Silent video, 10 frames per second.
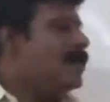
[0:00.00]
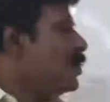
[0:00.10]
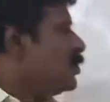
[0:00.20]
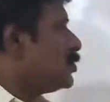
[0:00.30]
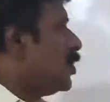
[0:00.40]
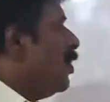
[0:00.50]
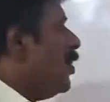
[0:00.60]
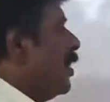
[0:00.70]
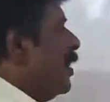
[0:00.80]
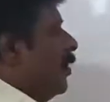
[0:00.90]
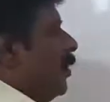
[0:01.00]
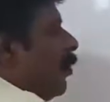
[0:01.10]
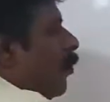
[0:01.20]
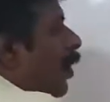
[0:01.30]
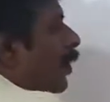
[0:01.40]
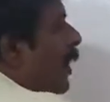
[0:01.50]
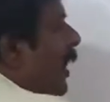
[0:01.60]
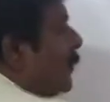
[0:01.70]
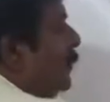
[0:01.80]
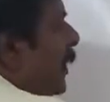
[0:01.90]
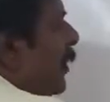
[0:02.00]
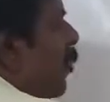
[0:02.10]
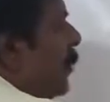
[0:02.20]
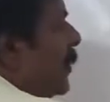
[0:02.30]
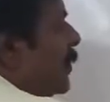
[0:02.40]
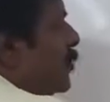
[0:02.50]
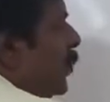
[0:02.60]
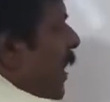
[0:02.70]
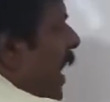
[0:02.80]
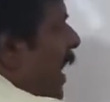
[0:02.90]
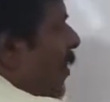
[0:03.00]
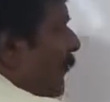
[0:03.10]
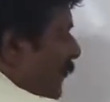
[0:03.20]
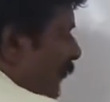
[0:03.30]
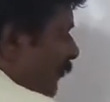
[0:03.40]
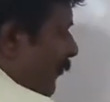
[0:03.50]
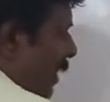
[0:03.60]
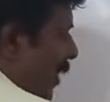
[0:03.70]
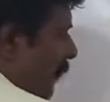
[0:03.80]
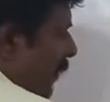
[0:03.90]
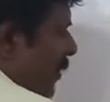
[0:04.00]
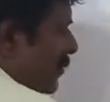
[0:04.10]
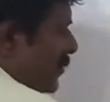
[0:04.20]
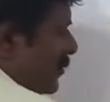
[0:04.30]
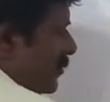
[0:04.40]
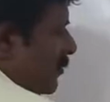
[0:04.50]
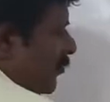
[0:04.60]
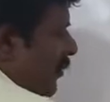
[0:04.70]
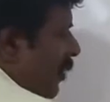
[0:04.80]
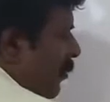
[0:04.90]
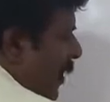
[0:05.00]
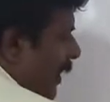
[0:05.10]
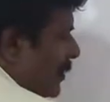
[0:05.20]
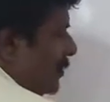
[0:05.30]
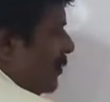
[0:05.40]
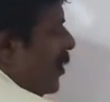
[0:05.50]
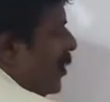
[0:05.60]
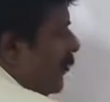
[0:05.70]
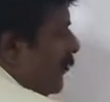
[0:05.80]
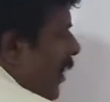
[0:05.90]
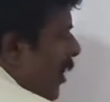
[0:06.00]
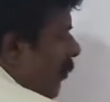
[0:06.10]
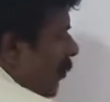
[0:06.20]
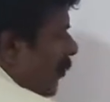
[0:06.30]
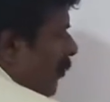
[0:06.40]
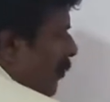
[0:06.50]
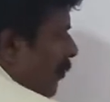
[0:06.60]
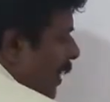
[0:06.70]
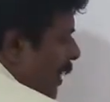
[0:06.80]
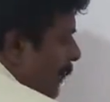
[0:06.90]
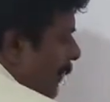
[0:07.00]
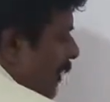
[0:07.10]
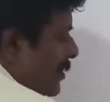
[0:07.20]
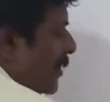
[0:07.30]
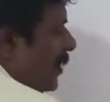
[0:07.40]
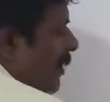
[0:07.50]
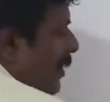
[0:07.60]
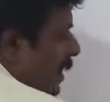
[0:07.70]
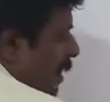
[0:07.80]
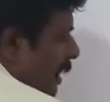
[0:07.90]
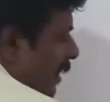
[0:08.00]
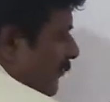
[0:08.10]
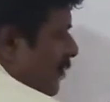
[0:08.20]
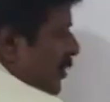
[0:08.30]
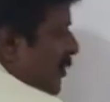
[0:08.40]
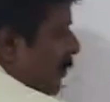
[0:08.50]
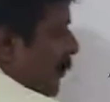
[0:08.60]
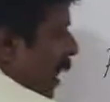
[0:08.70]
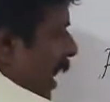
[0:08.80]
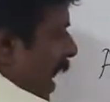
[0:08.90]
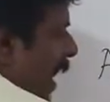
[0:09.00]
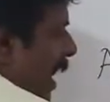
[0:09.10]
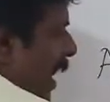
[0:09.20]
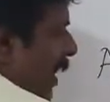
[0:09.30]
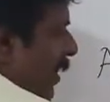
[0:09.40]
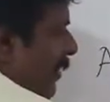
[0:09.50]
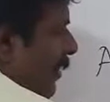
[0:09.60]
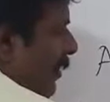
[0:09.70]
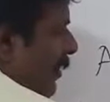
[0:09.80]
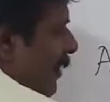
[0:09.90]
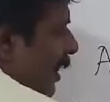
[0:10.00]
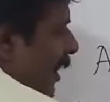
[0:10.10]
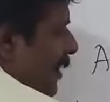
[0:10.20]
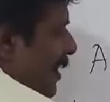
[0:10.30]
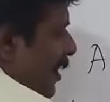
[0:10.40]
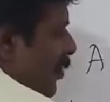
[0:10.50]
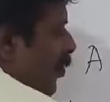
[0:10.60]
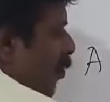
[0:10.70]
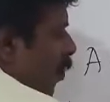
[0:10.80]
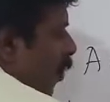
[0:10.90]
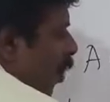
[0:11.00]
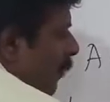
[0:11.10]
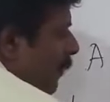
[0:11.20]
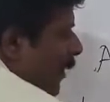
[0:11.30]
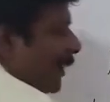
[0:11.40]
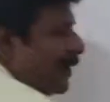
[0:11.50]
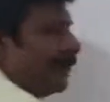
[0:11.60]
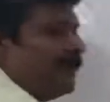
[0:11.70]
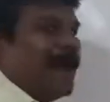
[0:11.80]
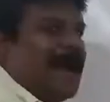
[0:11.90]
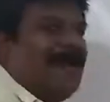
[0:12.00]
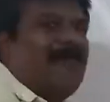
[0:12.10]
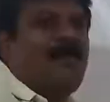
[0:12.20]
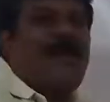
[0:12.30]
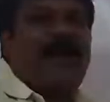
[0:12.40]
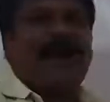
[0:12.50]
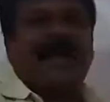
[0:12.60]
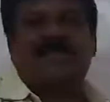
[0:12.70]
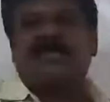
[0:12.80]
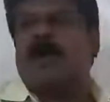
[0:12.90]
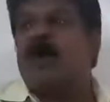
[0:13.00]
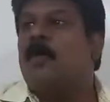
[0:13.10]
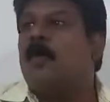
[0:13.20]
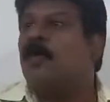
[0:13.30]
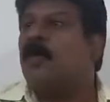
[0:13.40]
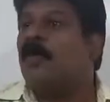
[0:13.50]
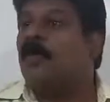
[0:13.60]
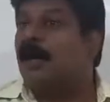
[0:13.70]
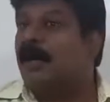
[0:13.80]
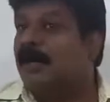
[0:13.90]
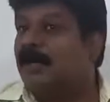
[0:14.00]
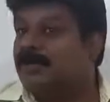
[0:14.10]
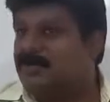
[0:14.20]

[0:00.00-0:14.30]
So what all arithmetic operators we have? We have plus, we have minus, we have multiplication, division, and a new operator we have called as modulus.